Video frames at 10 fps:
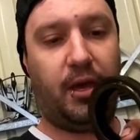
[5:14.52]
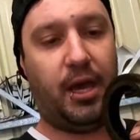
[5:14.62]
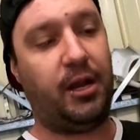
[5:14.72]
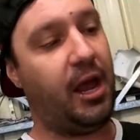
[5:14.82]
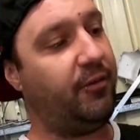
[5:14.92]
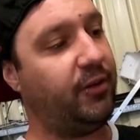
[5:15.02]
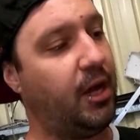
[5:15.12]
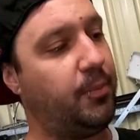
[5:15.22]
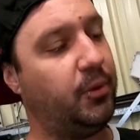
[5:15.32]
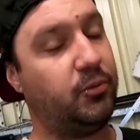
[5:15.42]
And I have a
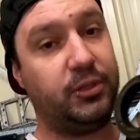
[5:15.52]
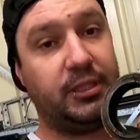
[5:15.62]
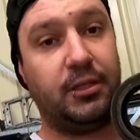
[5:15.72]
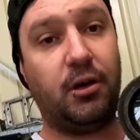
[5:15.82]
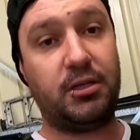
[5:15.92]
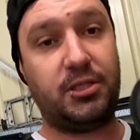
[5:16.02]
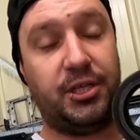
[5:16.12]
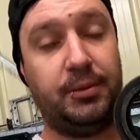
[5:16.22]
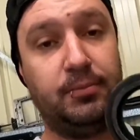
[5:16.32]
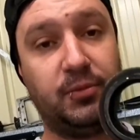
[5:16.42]
couple of really nice
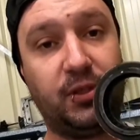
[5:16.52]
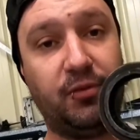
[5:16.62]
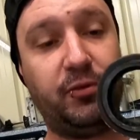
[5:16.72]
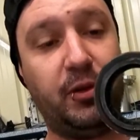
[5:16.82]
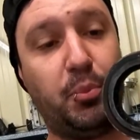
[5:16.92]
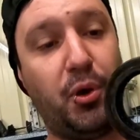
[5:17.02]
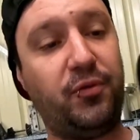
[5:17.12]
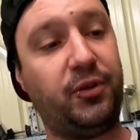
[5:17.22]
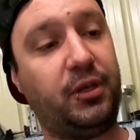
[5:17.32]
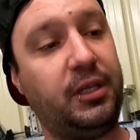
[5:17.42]
shims that fit
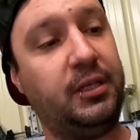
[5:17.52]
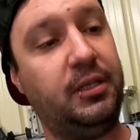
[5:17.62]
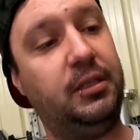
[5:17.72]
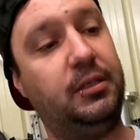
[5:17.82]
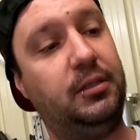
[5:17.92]
perfectly